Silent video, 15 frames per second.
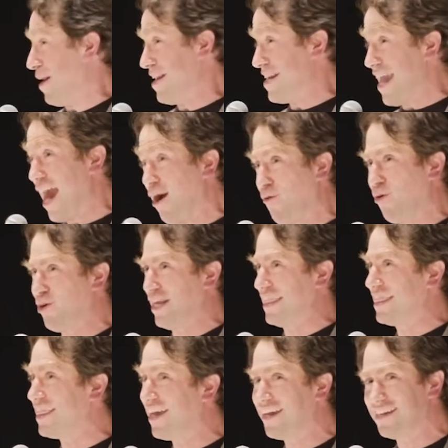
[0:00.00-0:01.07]
but now we're
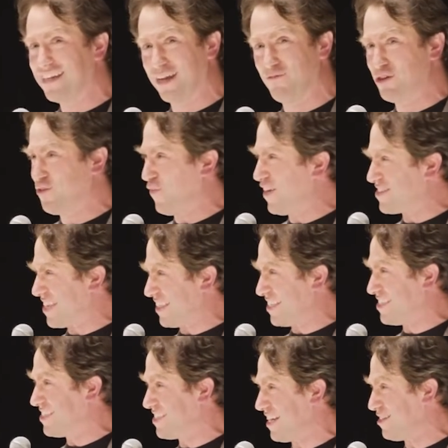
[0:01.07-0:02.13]
in London, which feels like the
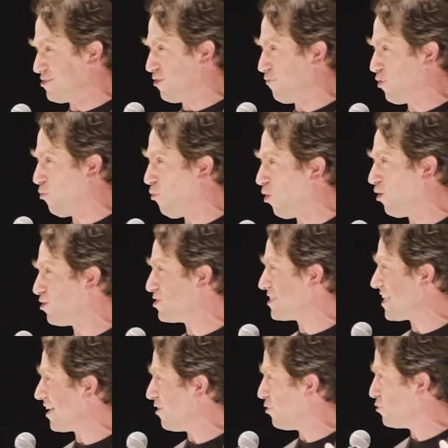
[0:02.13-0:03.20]
center of the world,
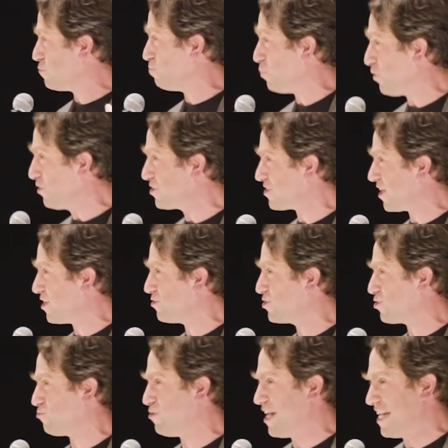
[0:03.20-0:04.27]
just like all those books I used
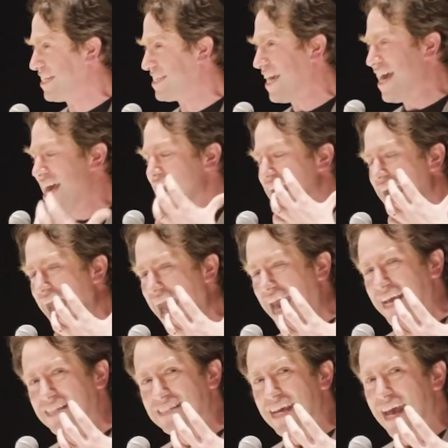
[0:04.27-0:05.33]
to read.
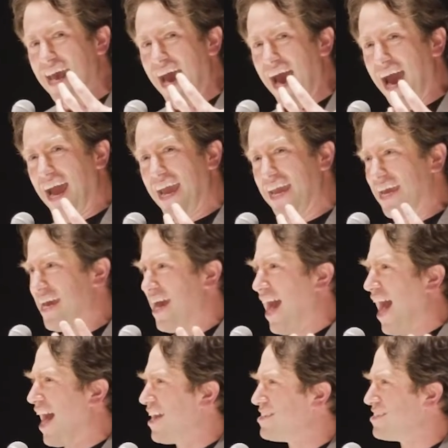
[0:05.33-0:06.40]
And I
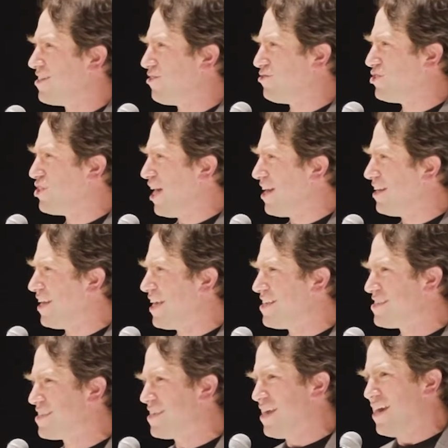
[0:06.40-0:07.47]
ask her, Jen,
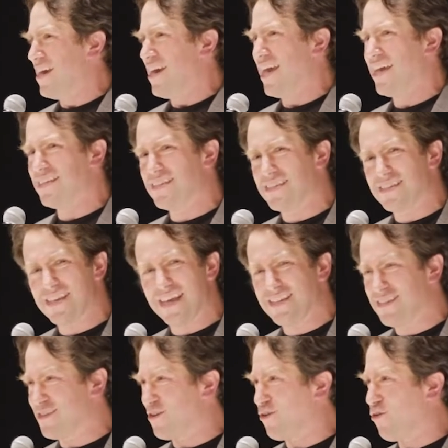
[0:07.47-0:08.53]
is
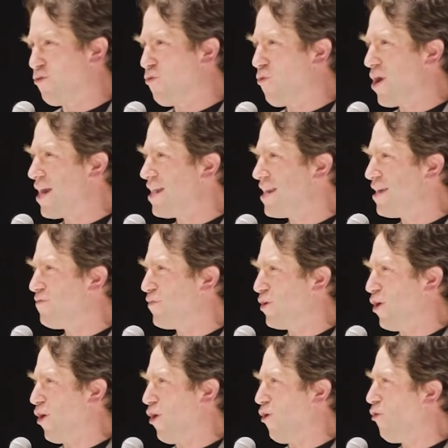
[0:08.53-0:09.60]
the Queen even
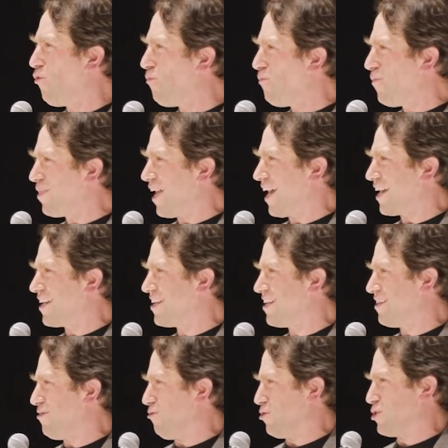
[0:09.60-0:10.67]
home? Like,
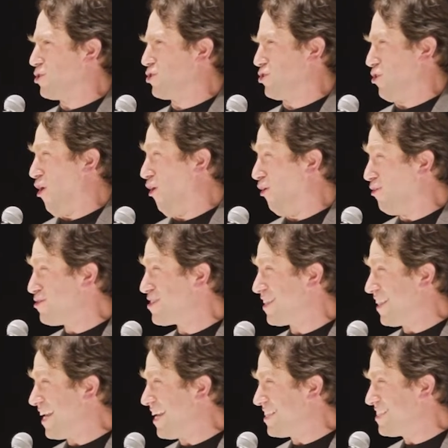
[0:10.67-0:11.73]
or Charles at
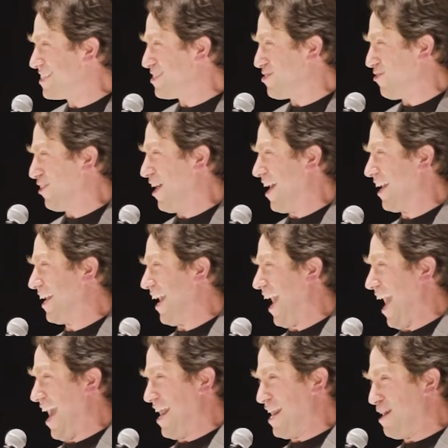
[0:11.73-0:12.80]
least, or like
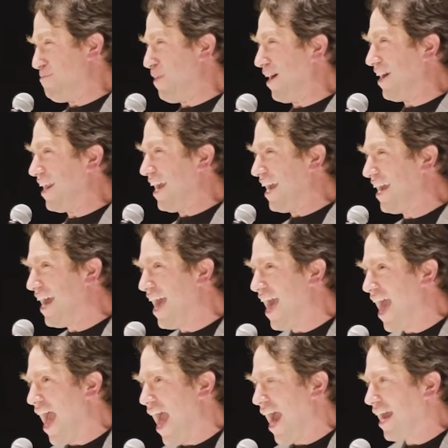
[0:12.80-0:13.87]
anybody?
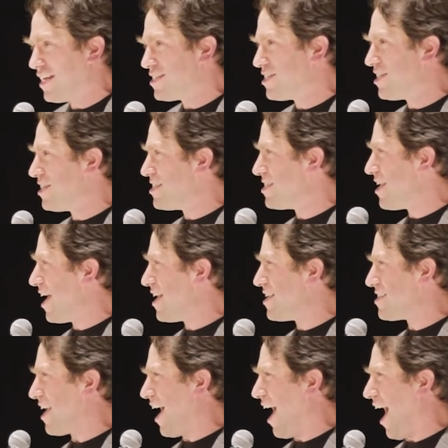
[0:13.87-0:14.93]
And she
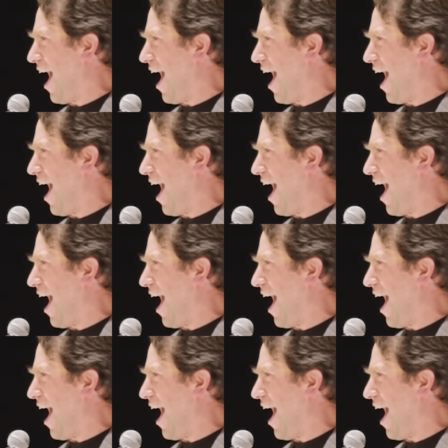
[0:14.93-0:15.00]
says,